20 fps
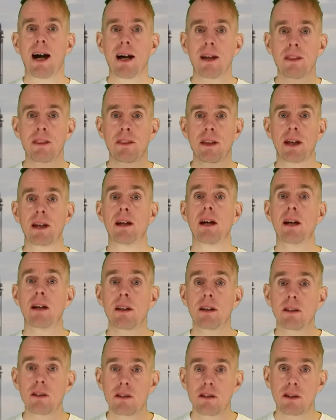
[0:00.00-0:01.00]
and then
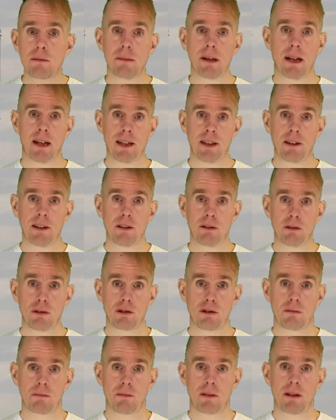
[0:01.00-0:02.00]
simulate
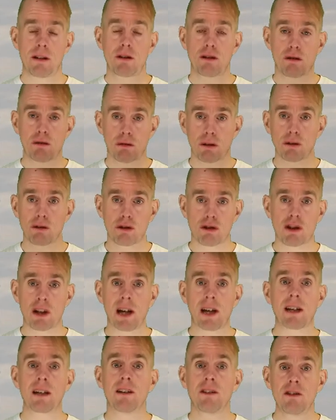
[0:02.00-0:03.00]
those,
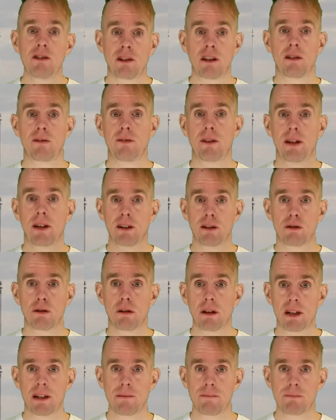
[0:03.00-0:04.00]
cross-check and see if they
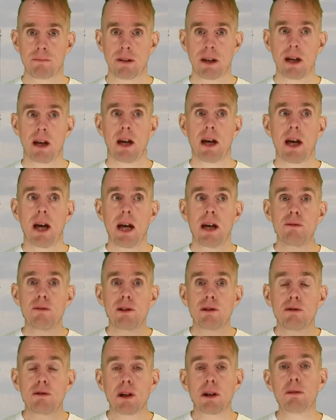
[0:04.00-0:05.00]
agree. If
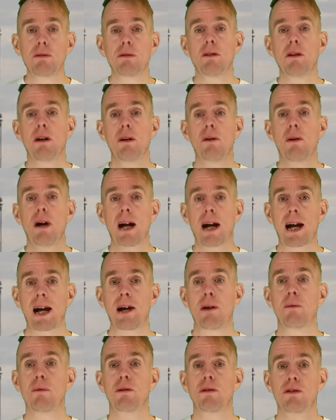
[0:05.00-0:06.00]
you don't know
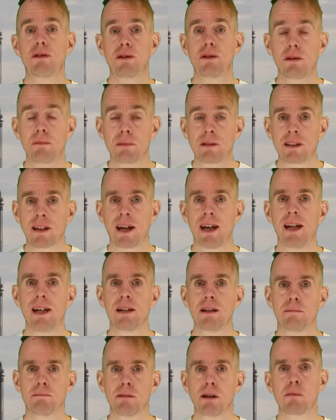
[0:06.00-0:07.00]
how to
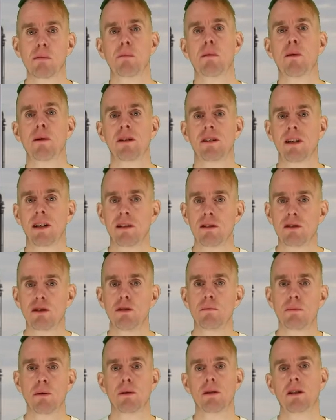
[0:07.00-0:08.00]
obtain bubble point and
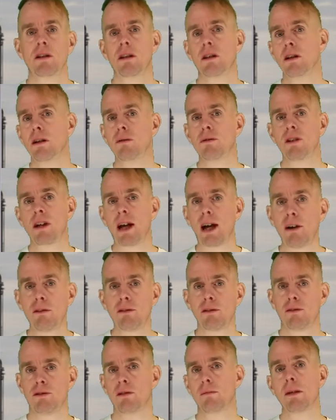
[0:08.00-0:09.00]
dew point curves
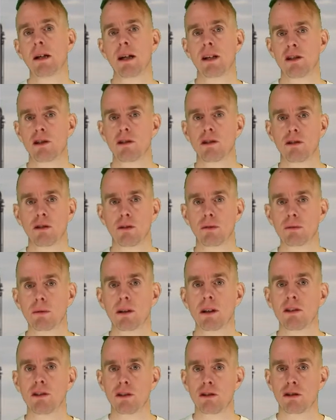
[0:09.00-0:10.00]
out of simulation
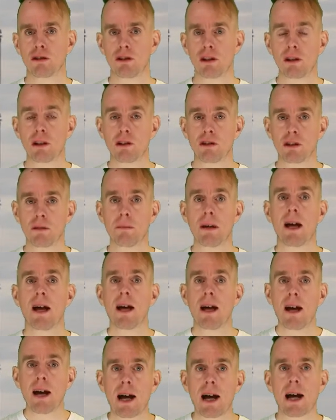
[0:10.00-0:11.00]
software such as Unisim,
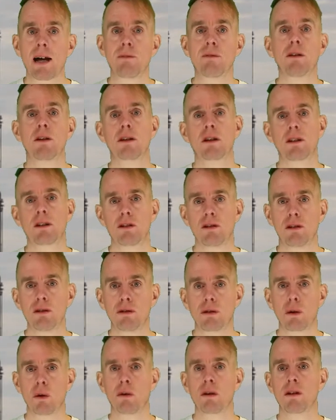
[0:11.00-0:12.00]
have a look at the
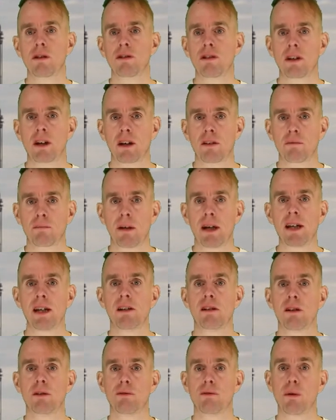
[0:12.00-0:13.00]
tutorials that I've
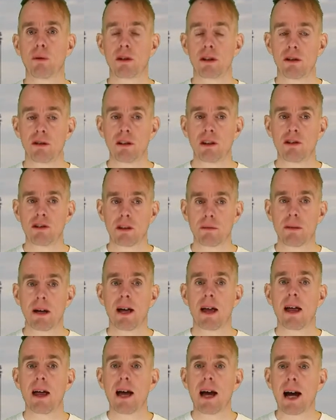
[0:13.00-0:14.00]
made for Unisim,
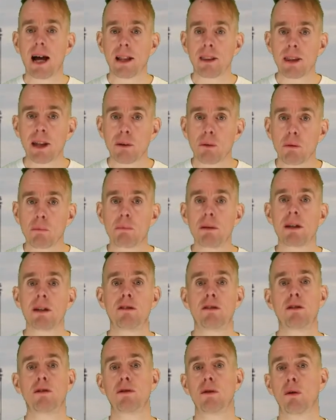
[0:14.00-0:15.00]
and there will be a
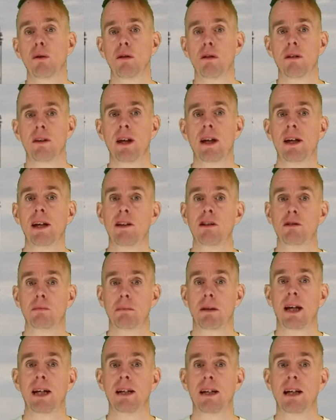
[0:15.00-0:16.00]
tutorial there
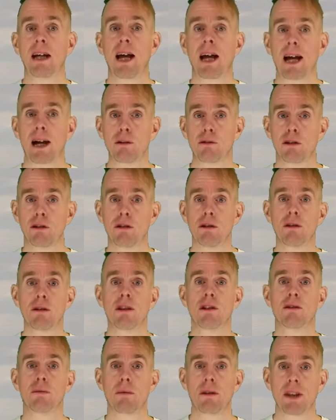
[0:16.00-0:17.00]
explaining how to do
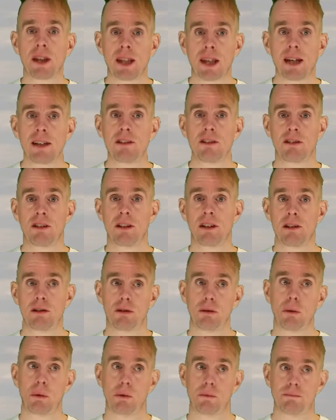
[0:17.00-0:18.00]
this with a case study
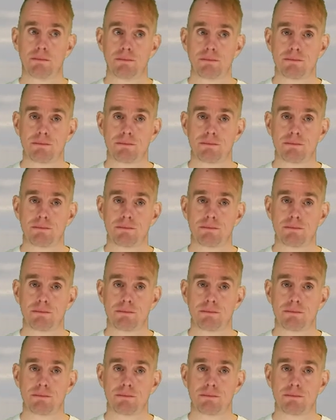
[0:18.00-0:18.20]
tool.